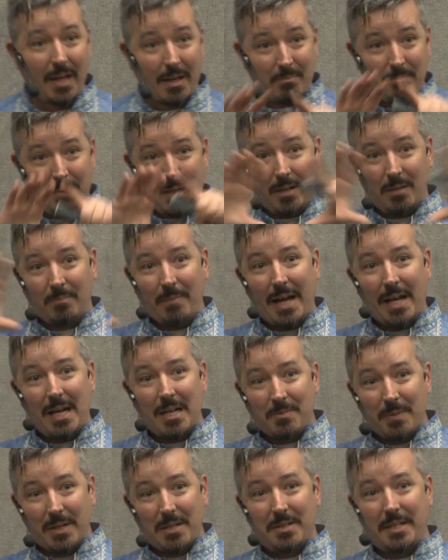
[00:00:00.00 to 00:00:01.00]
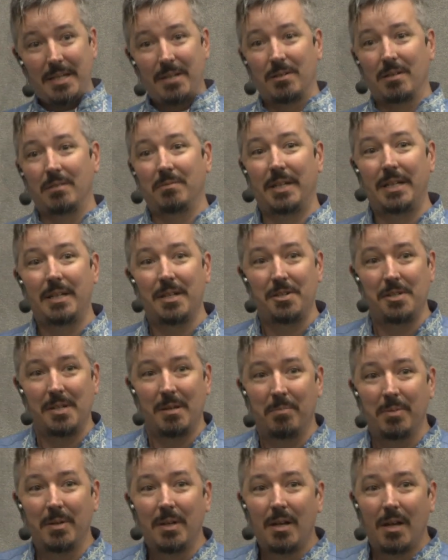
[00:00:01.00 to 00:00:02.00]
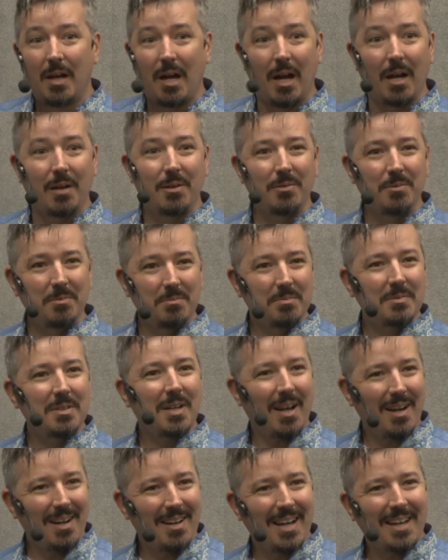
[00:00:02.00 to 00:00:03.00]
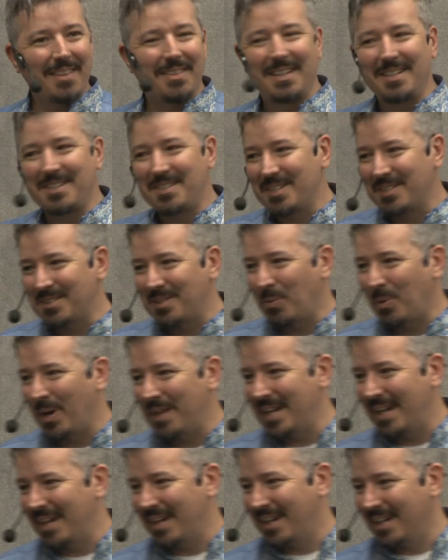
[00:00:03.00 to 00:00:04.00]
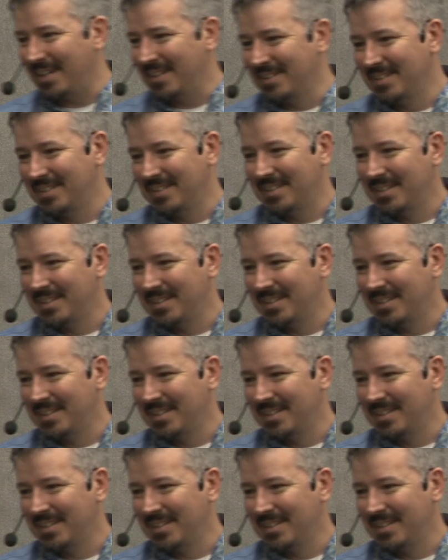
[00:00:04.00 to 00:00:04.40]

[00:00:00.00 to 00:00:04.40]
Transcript: like middle management tier of leadership, who kind of like things just the way they are.